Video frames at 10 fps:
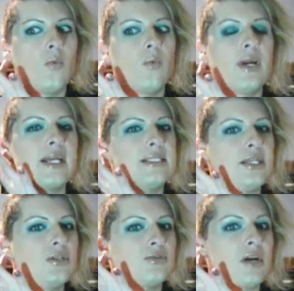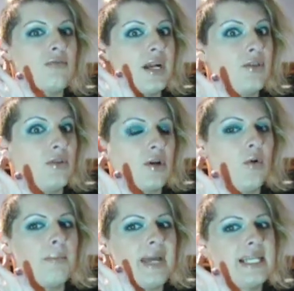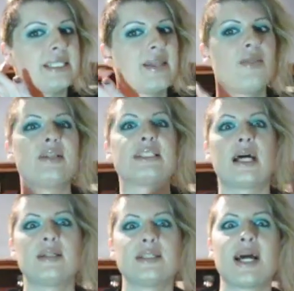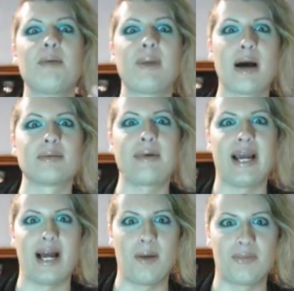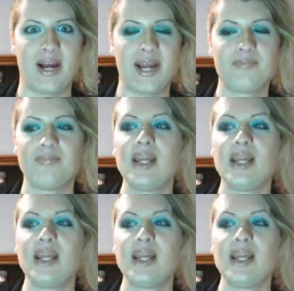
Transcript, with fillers: we continue to try running through the coin maze, and then the skeleton guy pops back up, right?